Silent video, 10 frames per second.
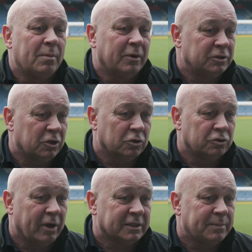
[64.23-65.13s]
of promoted to
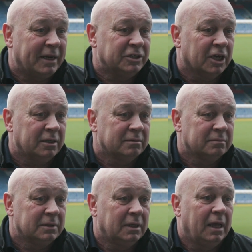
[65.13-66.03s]
contracts manager
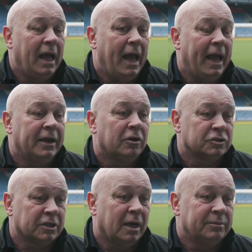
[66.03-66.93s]
and
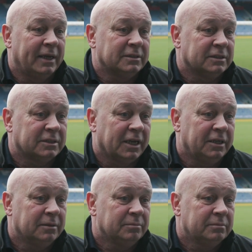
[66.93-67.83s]
asked to come down to the
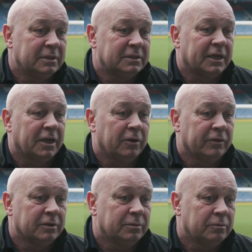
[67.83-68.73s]
stadium and take
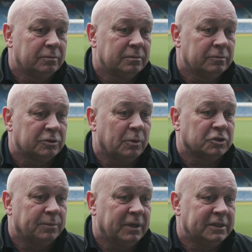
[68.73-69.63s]
over the
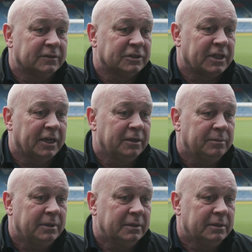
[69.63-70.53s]
responsibilities of the stadium.